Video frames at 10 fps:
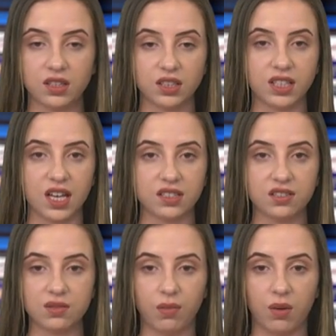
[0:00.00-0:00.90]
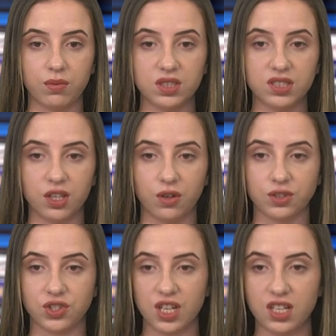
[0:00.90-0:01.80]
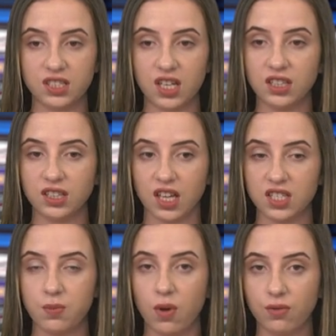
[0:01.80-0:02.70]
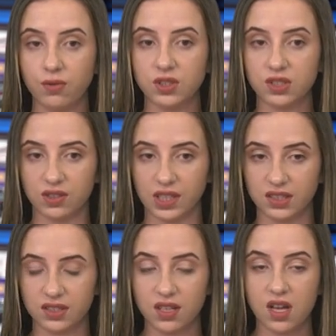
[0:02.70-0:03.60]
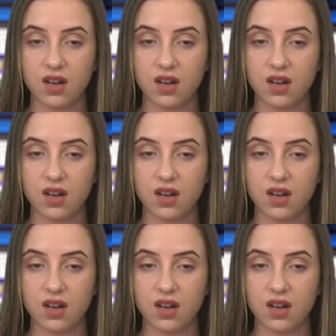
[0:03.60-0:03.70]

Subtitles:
Today is the Remembrance Day of the Genocide against Pontus Greeks.